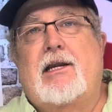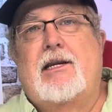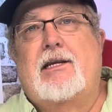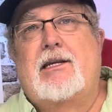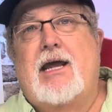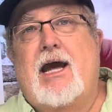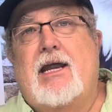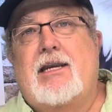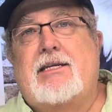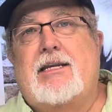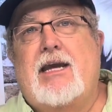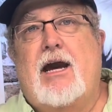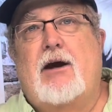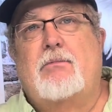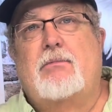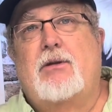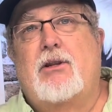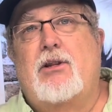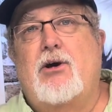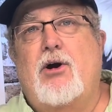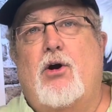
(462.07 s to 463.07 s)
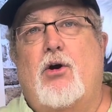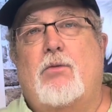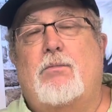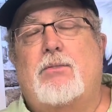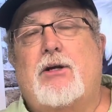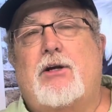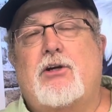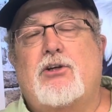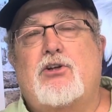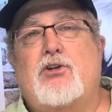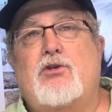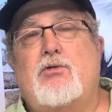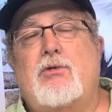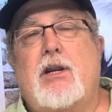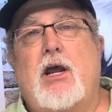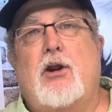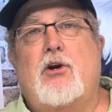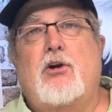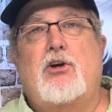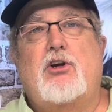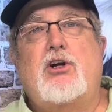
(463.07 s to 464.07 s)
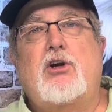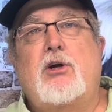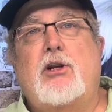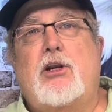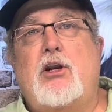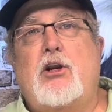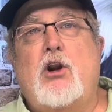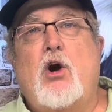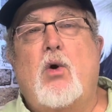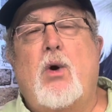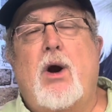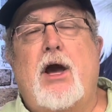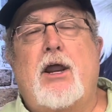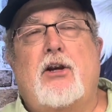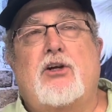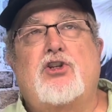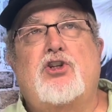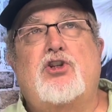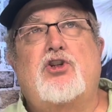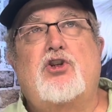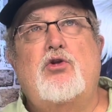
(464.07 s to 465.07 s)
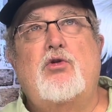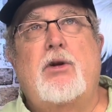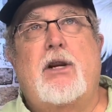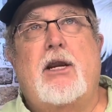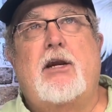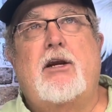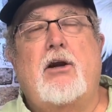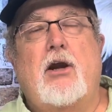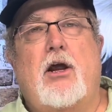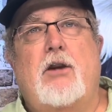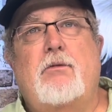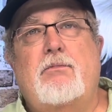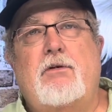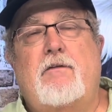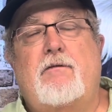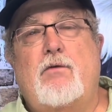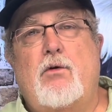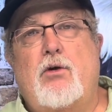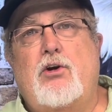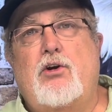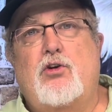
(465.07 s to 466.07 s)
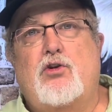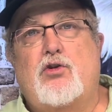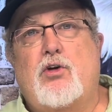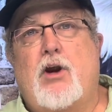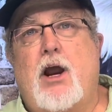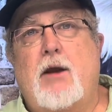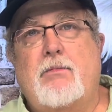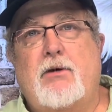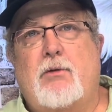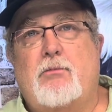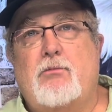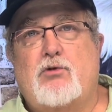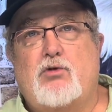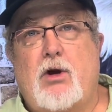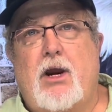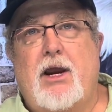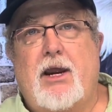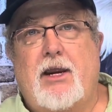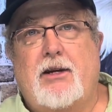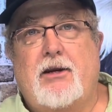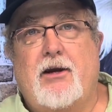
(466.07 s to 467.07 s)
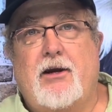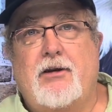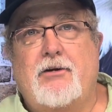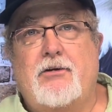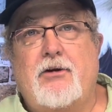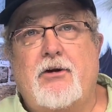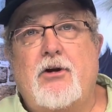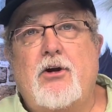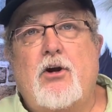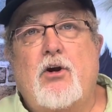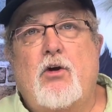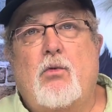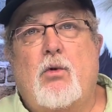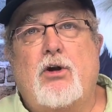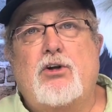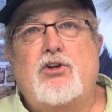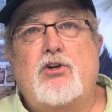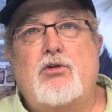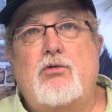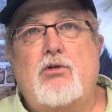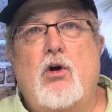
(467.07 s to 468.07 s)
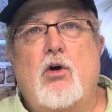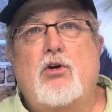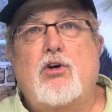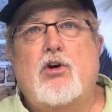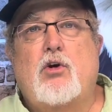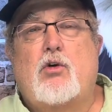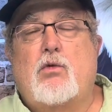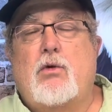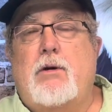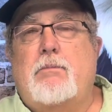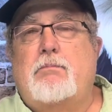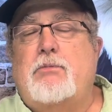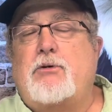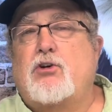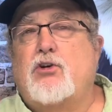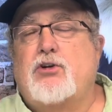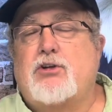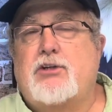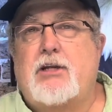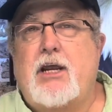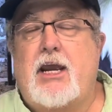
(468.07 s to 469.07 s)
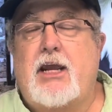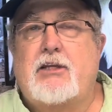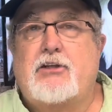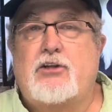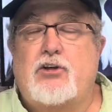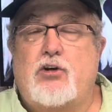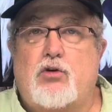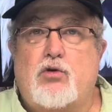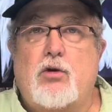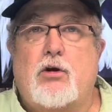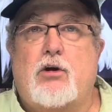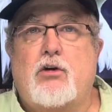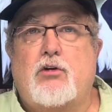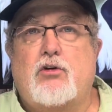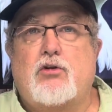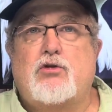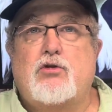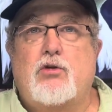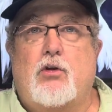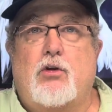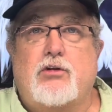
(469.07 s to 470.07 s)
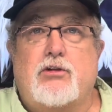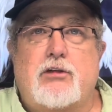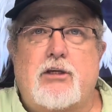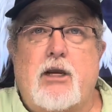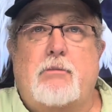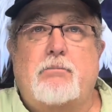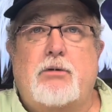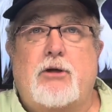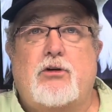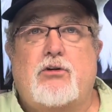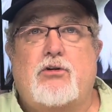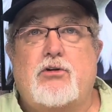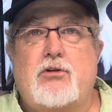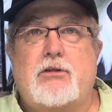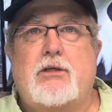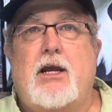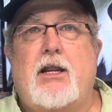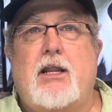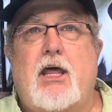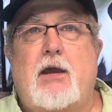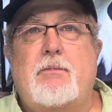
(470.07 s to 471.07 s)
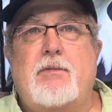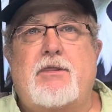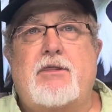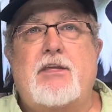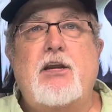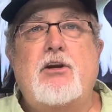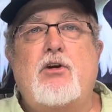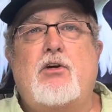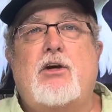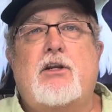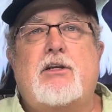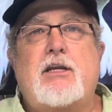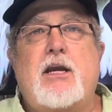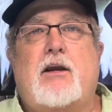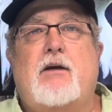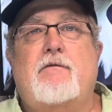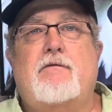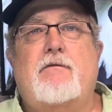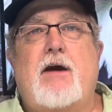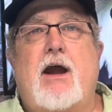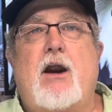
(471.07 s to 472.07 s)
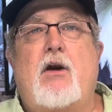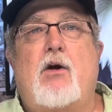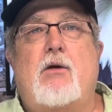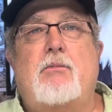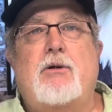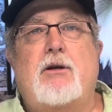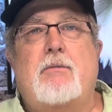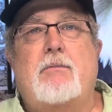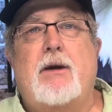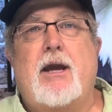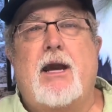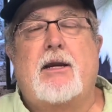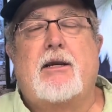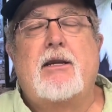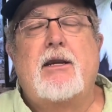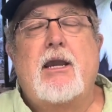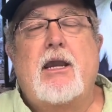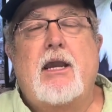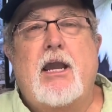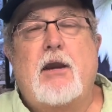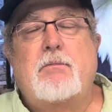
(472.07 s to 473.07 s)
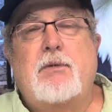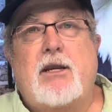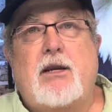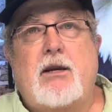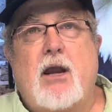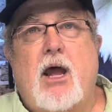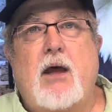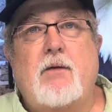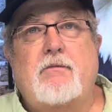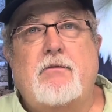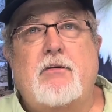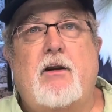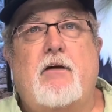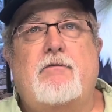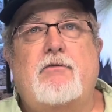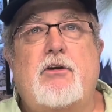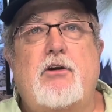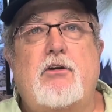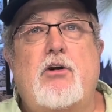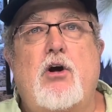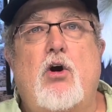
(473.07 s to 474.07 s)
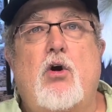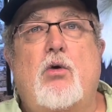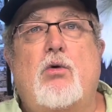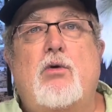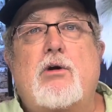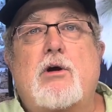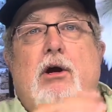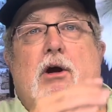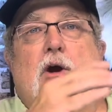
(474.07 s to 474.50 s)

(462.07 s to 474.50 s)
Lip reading: not down below, because you need to know how to shoot a gun before you try a gun. Once you know your grip and your stance, your trigger controller, sight picture, sight alignment, then you can take a firearm in the back and be confident enough to know